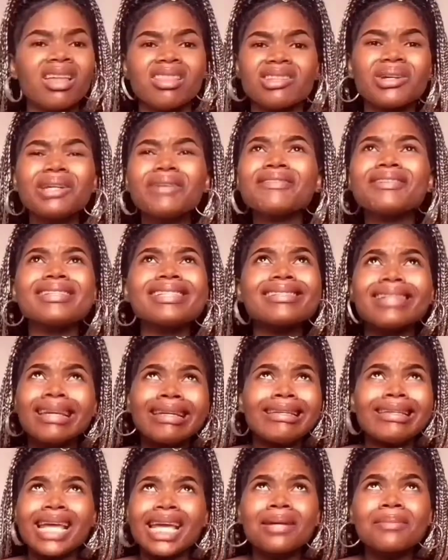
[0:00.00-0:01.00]
There's not even
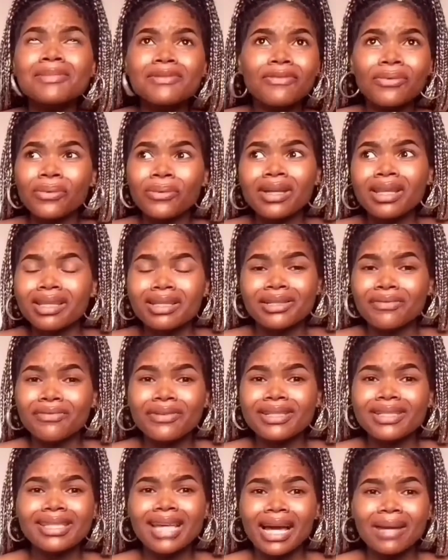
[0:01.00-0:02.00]
names for the
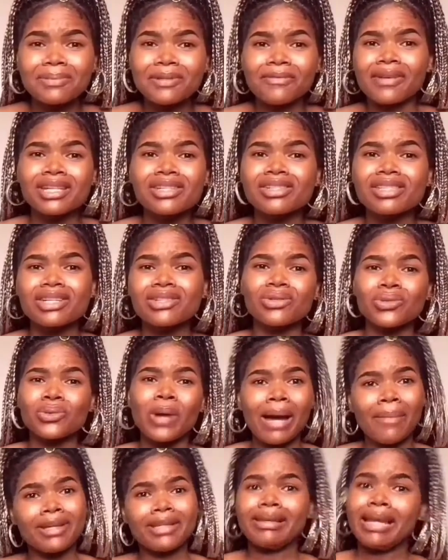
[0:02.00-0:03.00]
different types of issues that she
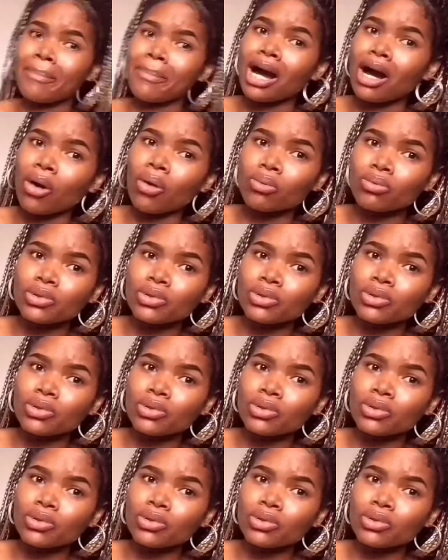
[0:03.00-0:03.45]
do. I'm gonna name my own